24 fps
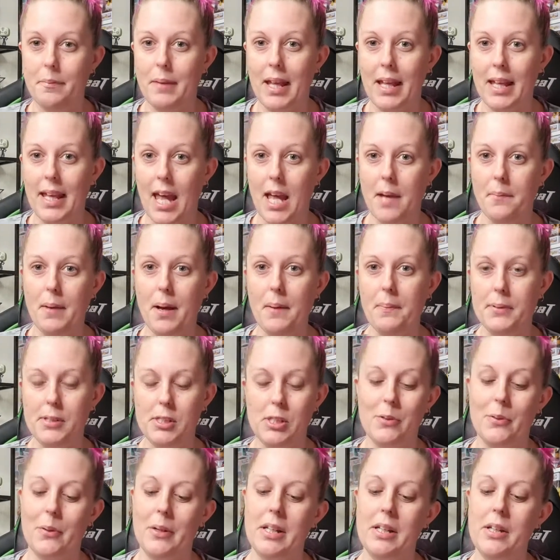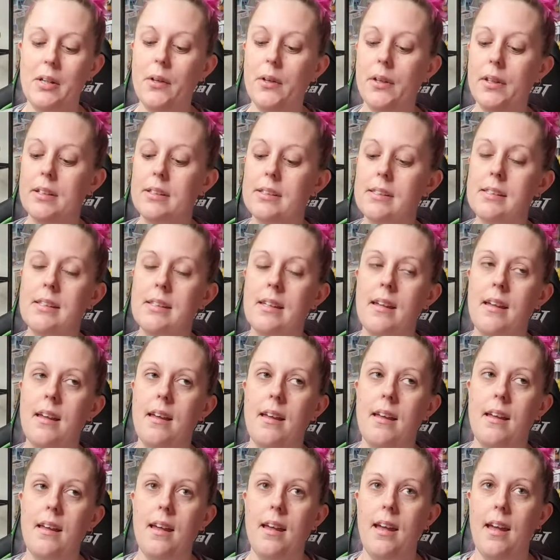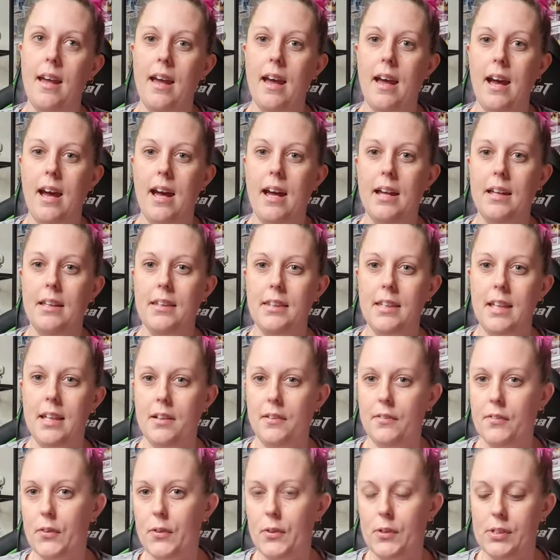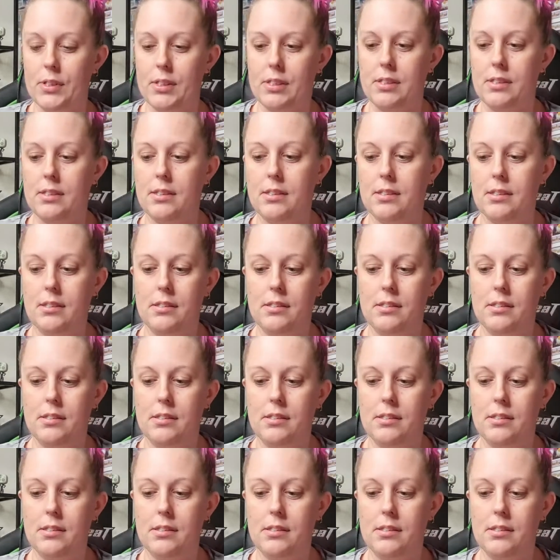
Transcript: they came up as $20. And then, of course,